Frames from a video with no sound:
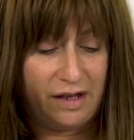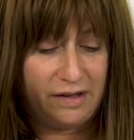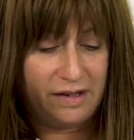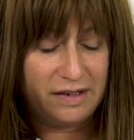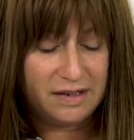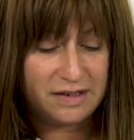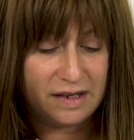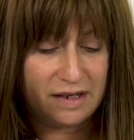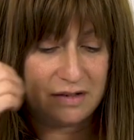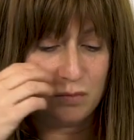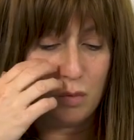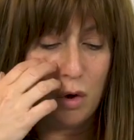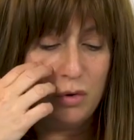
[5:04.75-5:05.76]
And then it
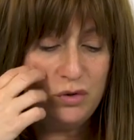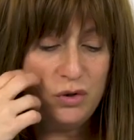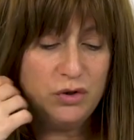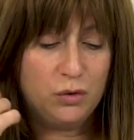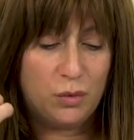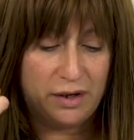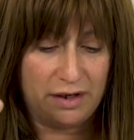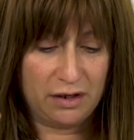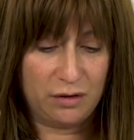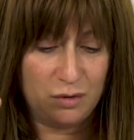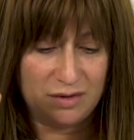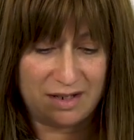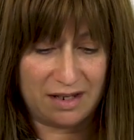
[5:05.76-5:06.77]
says, Woe to the wicked
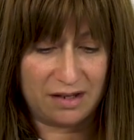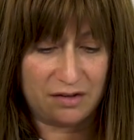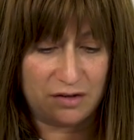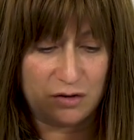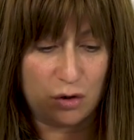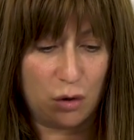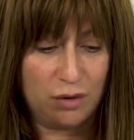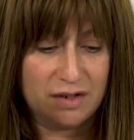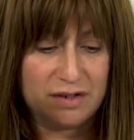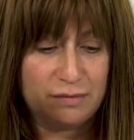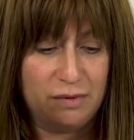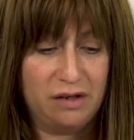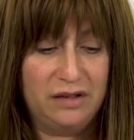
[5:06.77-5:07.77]
who say that the Torah
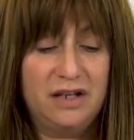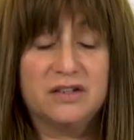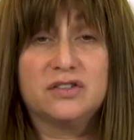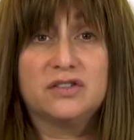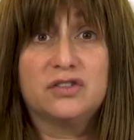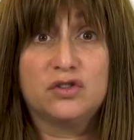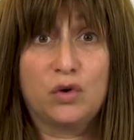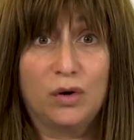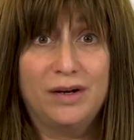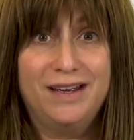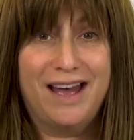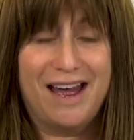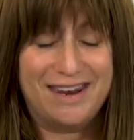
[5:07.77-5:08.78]
is merely a
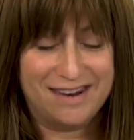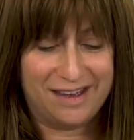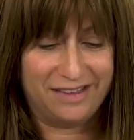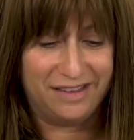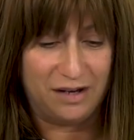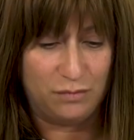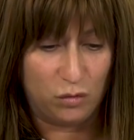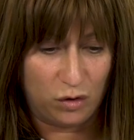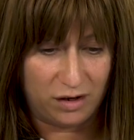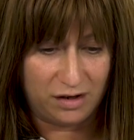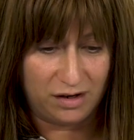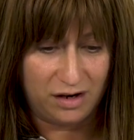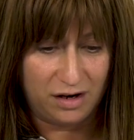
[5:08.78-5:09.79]
story and nothing
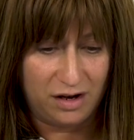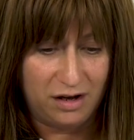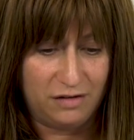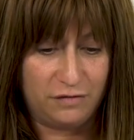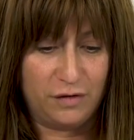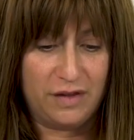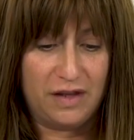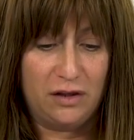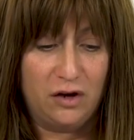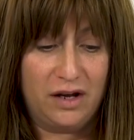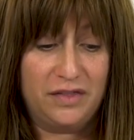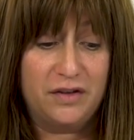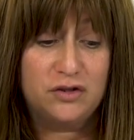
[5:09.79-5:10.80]
more, for they
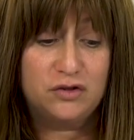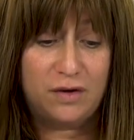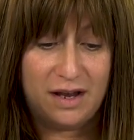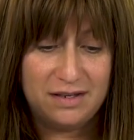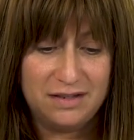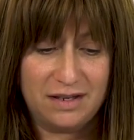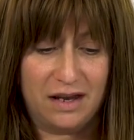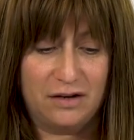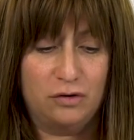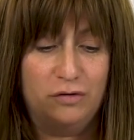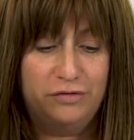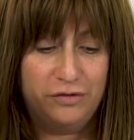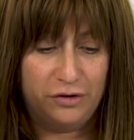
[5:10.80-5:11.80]
look at the dress and
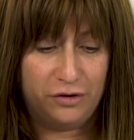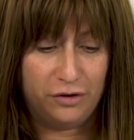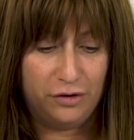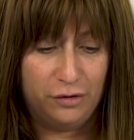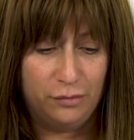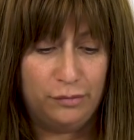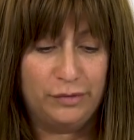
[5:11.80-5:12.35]
no further.